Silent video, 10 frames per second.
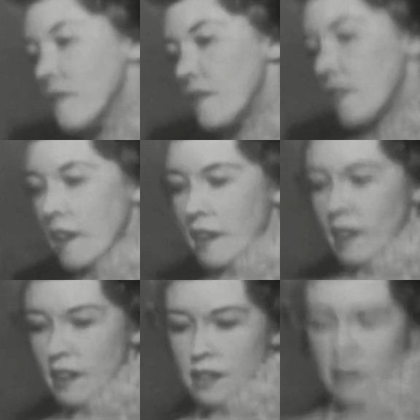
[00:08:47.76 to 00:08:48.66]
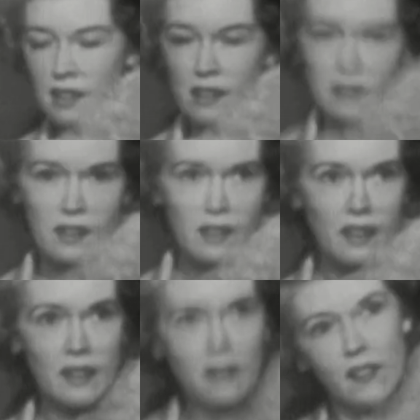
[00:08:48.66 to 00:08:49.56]
It's insured, so
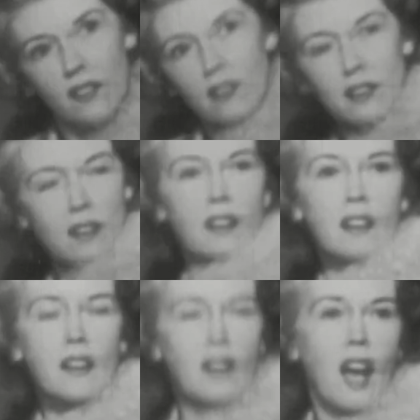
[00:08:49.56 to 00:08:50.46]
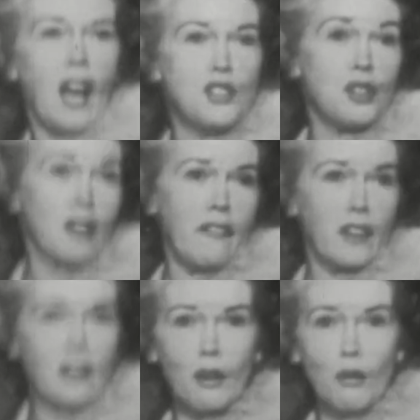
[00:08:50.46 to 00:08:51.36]
you don't have to worry about it. Now. I should have a
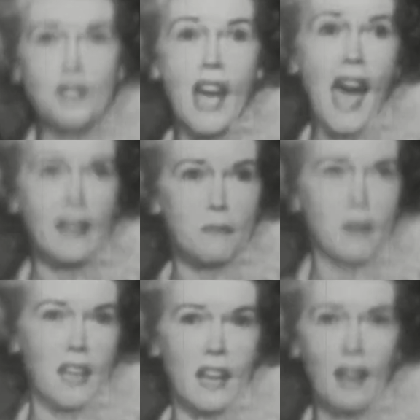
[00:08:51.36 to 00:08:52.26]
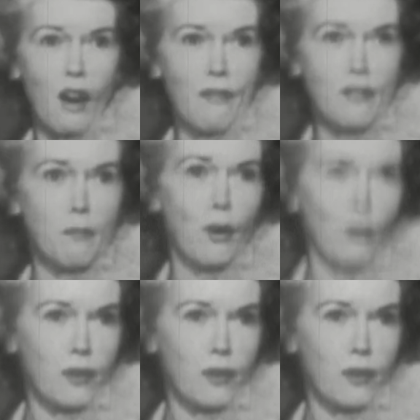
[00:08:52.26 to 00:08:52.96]
close hat and be getting off the boat.